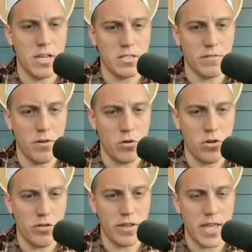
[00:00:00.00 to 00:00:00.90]
it's a phone
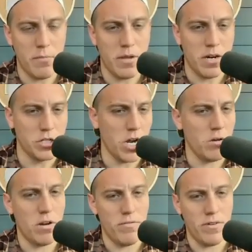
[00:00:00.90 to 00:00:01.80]
call that came in on
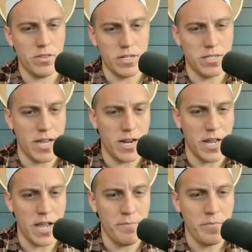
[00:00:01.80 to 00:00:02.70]
January 5th at 10
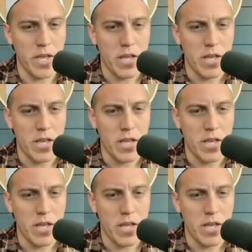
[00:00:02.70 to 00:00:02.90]
a.m.